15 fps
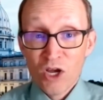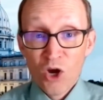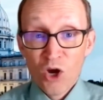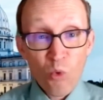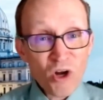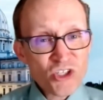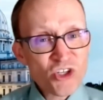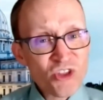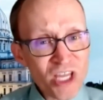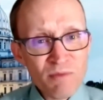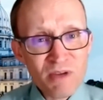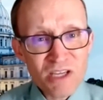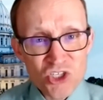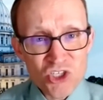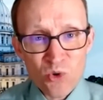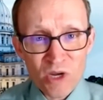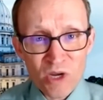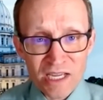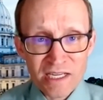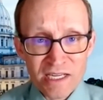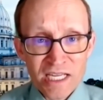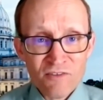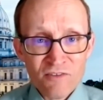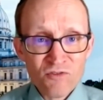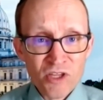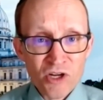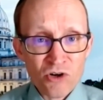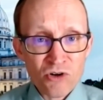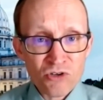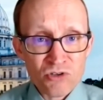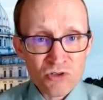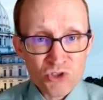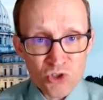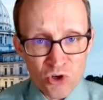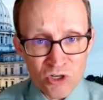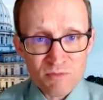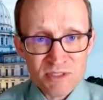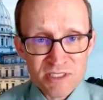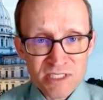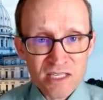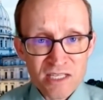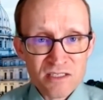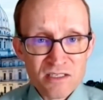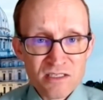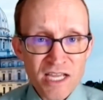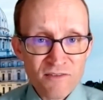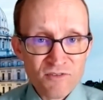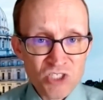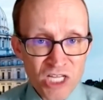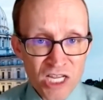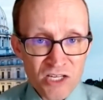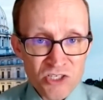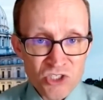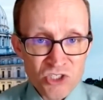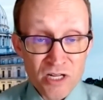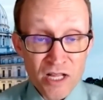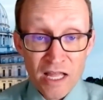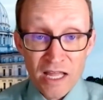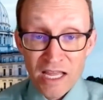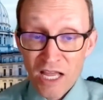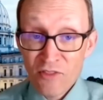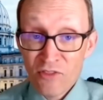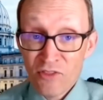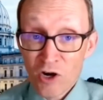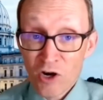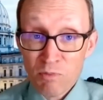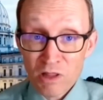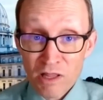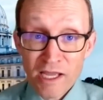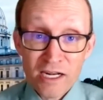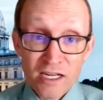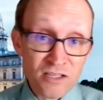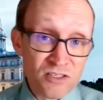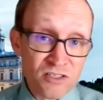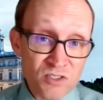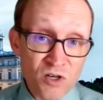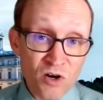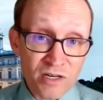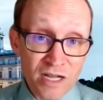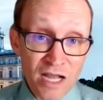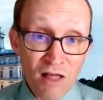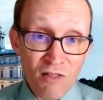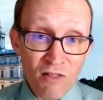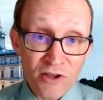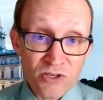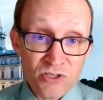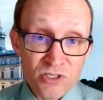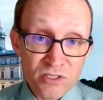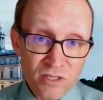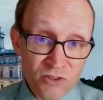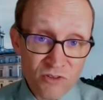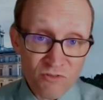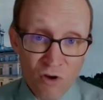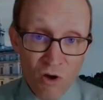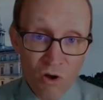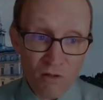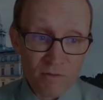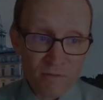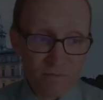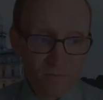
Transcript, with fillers: What should they be doing if their circumstances have changed and they're planning to start college in the fall?